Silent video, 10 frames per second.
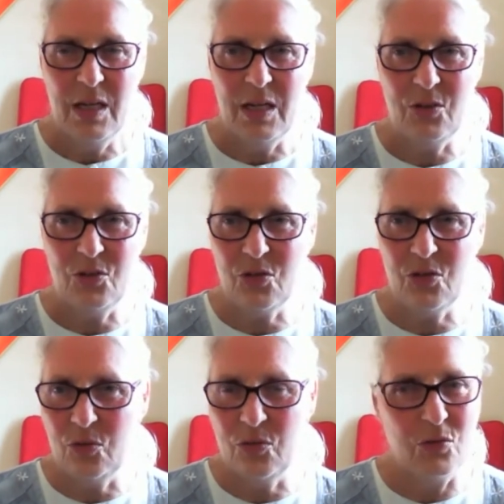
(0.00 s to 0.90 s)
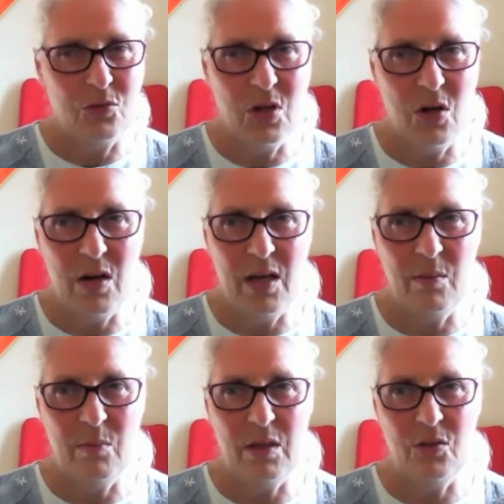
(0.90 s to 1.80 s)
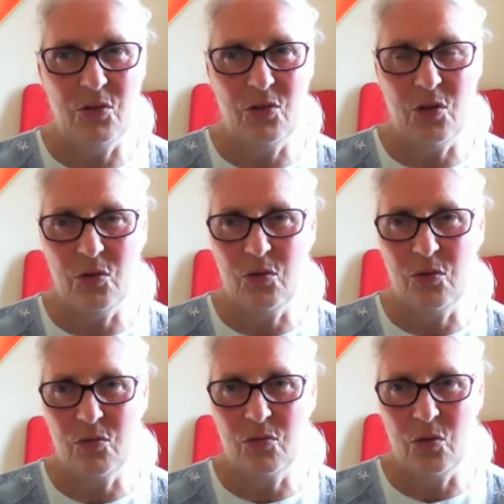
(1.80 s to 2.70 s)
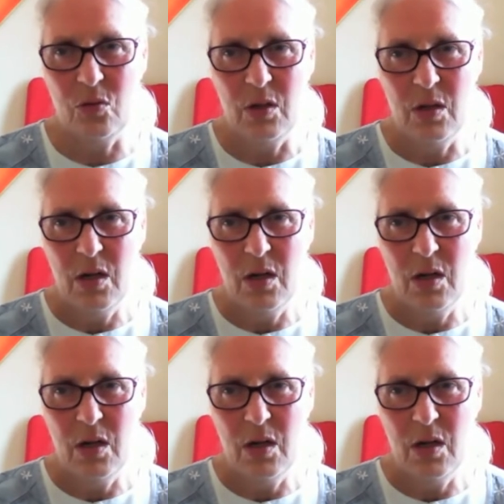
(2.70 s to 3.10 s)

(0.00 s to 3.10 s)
It's showed through time. It's showed through